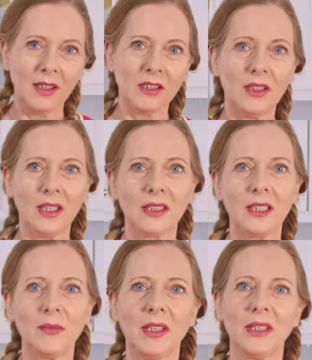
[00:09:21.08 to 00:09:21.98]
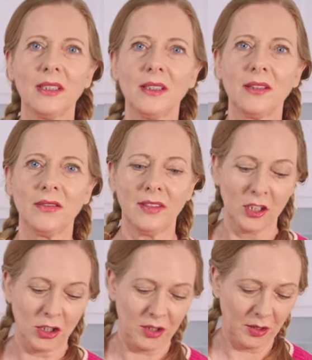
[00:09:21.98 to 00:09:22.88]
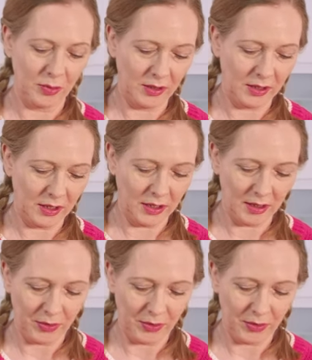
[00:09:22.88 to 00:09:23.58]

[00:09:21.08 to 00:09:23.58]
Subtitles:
So next I'm adding the vegetables, and I